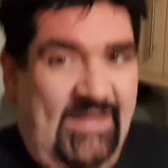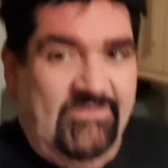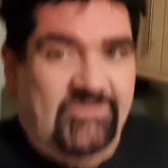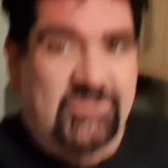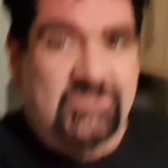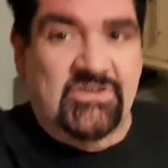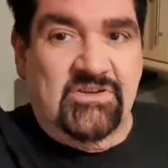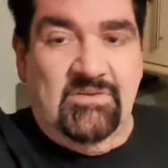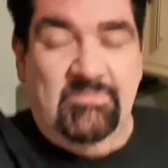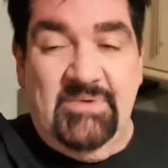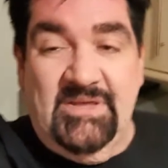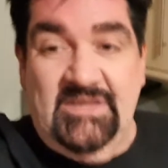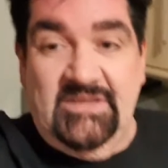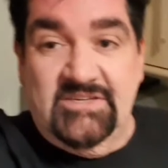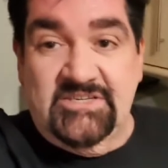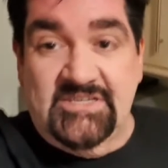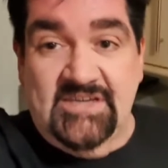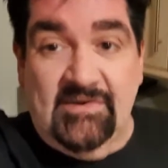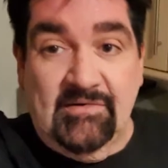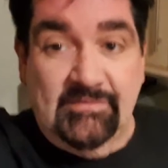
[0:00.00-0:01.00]
You just got to be
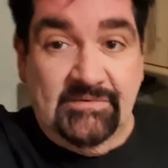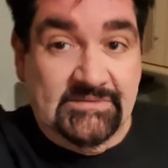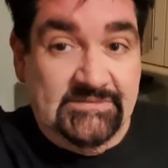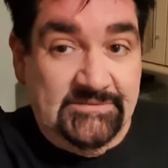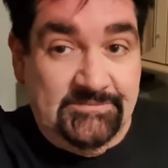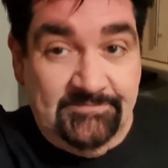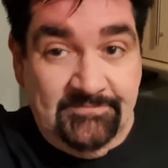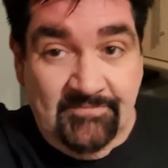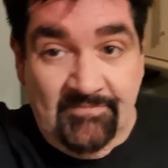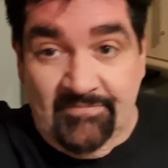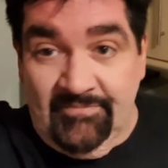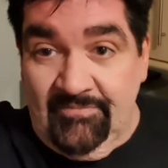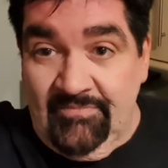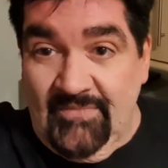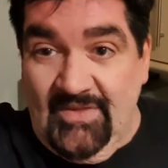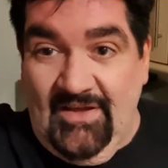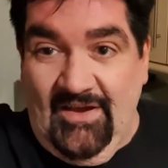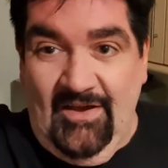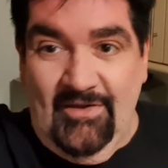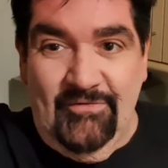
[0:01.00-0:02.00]
yourself, and
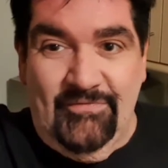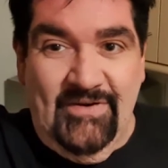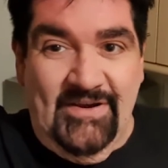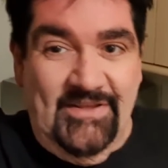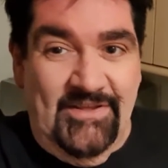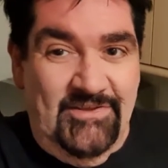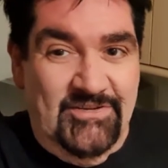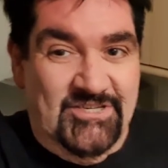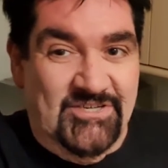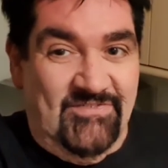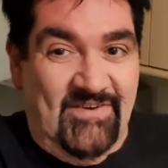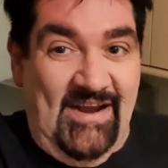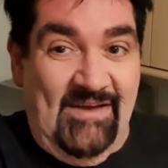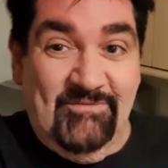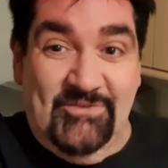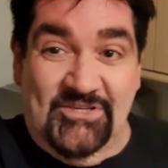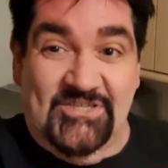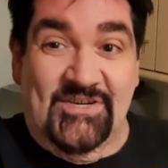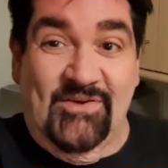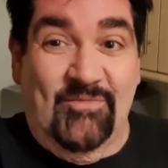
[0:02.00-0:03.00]
hopefully you
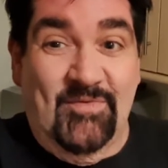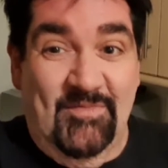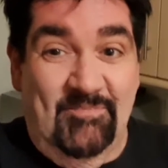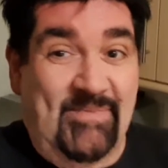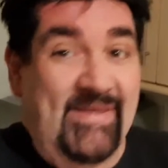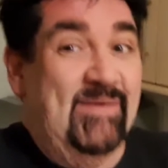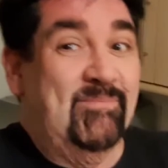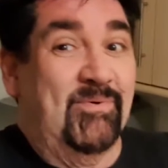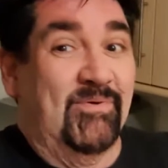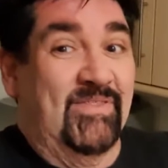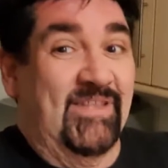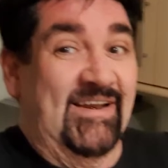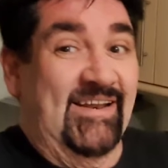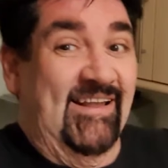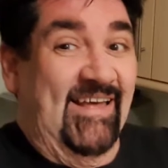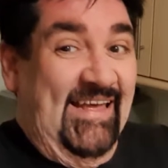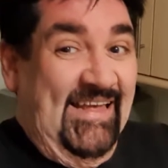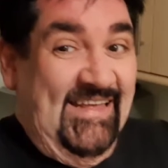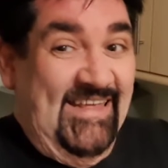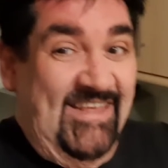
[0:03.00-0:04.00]
surround yourself with people that
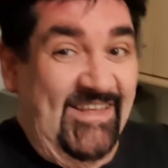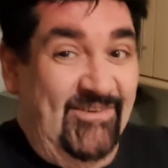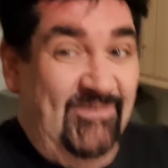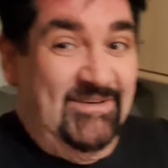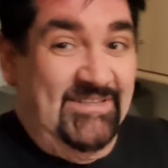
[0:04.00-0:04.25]
like you,